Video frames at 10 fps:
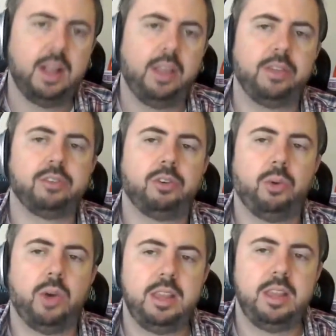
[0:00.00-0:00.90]
That's a
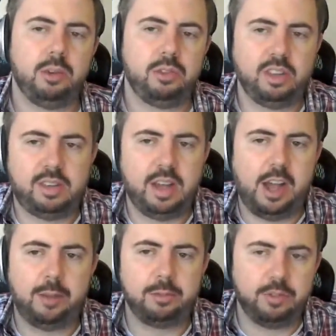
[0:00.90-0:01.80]
great use at
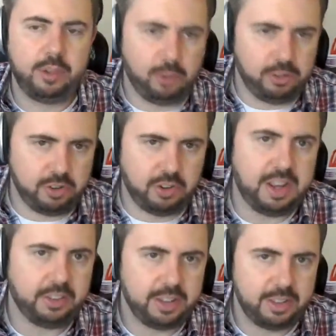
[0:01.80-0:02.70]
times of the original
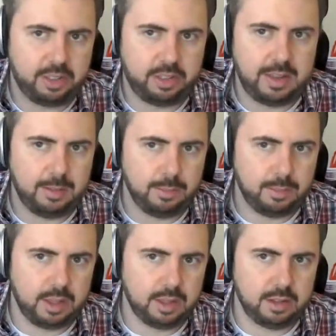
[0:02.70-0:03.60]
Alien theme
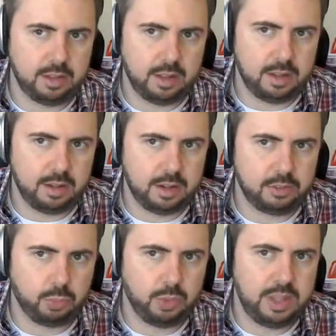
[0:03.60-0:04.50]
and is
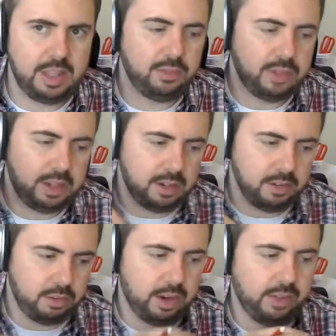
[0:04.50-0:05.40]
weaved in
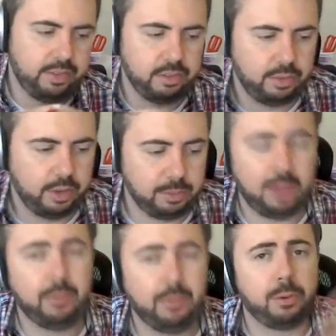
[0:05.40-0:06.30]
throughout this film.
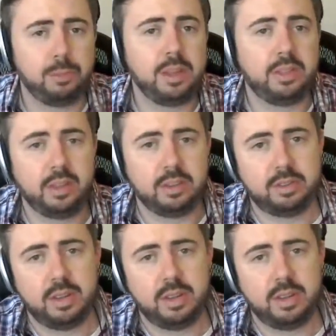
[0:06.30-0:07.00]
Same with Prometheus.